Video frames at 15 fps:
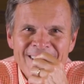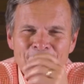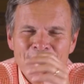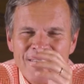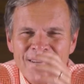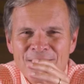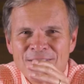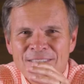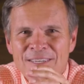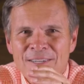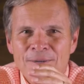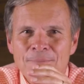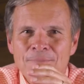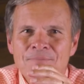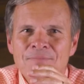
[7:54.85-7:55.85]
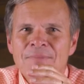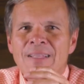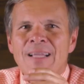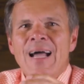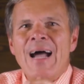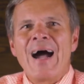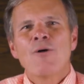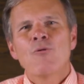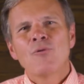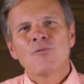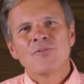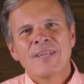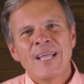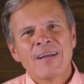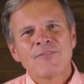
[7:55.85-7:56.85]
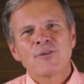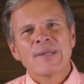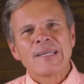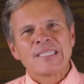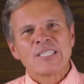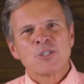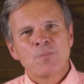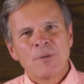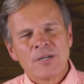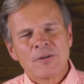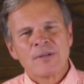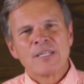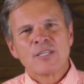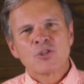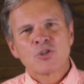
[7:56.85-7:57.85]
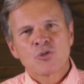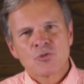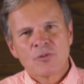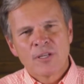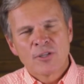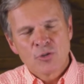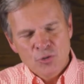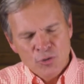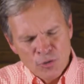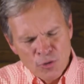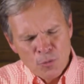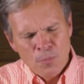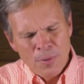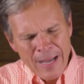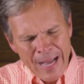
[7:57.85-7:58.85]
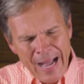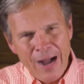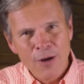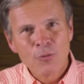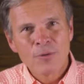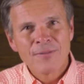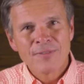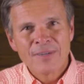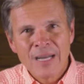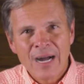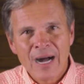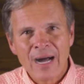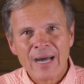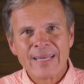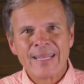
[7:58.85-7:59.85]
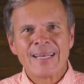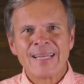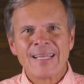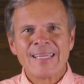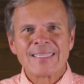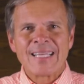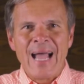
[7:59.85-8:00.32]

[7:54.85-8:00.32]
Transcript: But here's the deal I will never experience the true power of God unless